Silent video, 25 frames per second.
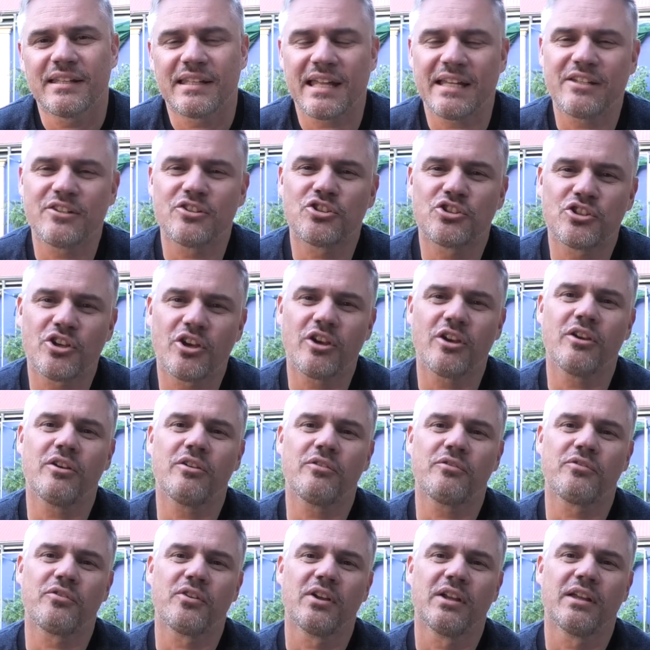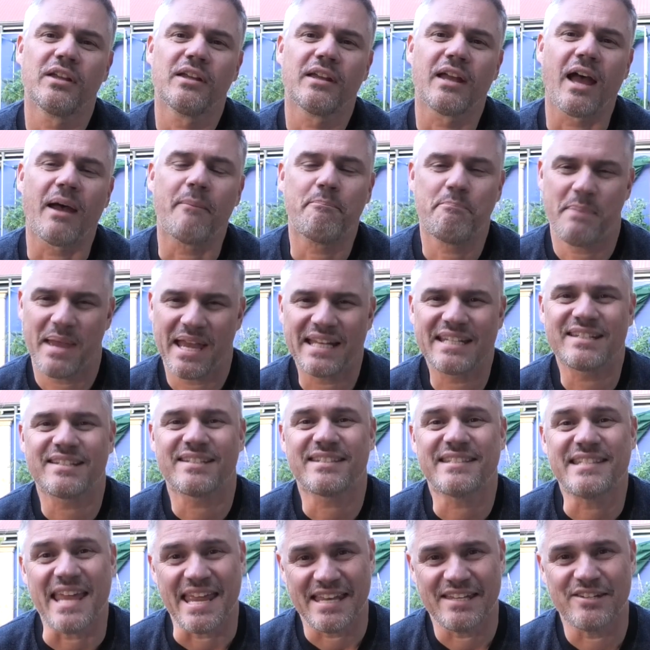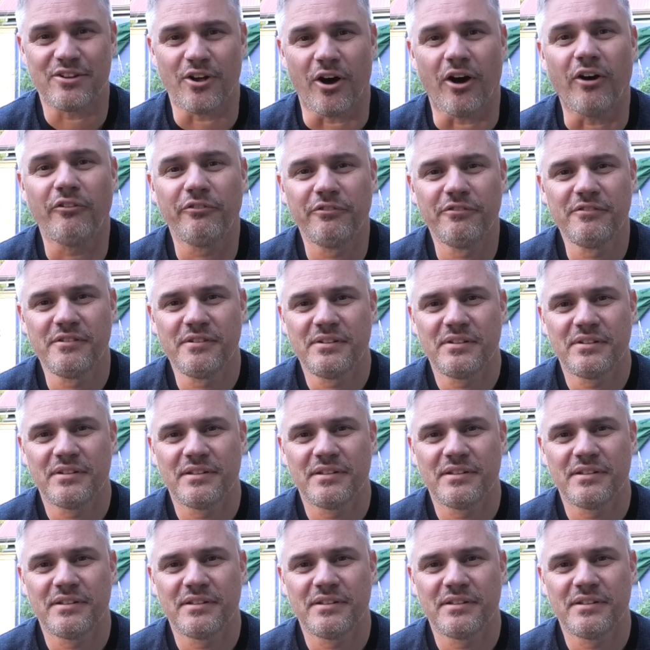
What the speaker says: better send-off